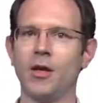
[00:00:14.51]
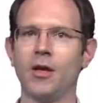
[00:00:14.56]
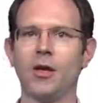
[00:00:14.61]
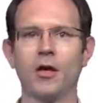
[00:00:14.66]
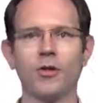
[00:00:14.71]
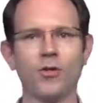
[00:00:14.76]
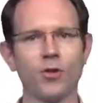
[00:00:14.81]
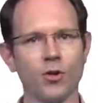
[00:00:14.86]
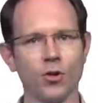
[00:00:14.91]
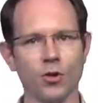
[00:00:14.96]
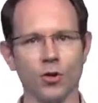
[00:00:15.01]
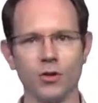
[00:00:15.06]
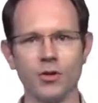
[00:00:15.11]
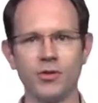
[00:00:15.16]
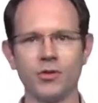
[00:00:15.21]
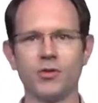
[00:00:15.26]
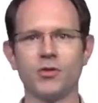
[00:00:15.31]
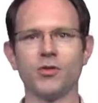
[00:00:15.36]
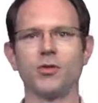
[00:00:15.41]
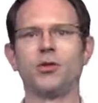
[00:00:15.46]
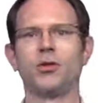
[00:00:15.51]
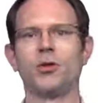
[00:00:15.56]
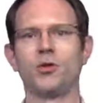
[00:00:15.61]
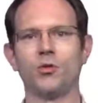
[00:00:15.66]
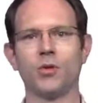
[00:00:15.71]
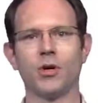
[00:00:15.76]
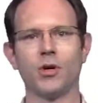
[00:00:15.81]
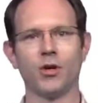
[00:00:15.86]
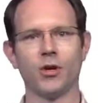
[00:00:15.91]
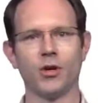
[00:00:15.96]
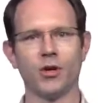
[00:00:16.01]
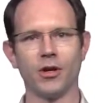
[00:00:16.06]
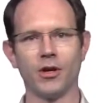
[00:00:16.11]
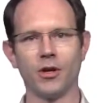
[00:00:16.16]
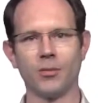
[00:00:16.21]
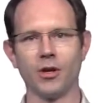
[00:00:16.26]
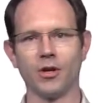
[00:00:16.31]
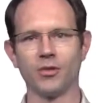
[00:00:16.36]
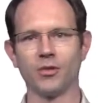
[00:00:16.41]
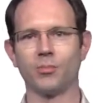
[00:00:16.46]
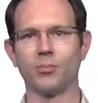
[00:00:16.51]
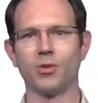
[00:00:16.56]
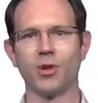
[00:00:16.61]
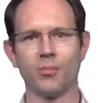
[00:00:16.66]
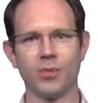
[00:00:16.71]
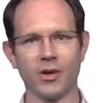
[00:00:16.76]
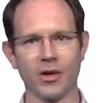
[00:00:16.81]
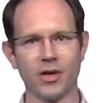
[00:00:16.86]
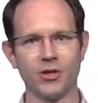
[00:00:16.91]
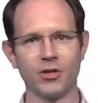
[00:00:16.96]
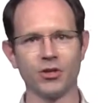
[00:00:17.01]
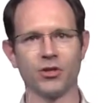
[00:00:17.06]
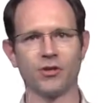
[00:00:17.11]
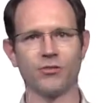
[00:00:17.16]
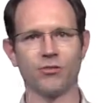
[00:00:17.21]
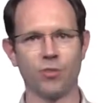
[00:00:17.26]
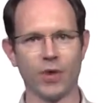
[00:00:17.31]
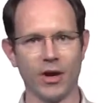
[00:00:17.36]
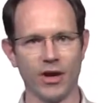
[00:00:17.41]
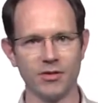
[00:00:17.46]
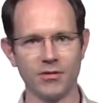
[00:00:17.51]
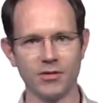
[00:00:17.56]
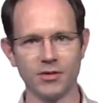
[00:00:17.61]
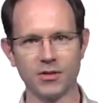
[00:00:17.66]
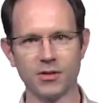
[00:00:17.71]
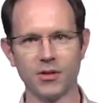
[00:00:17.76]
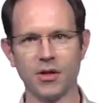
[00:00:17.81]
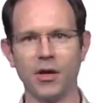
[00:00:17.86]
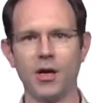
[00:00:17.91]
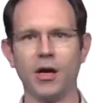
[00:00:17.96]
In the course, you are learning about the propagation of waves,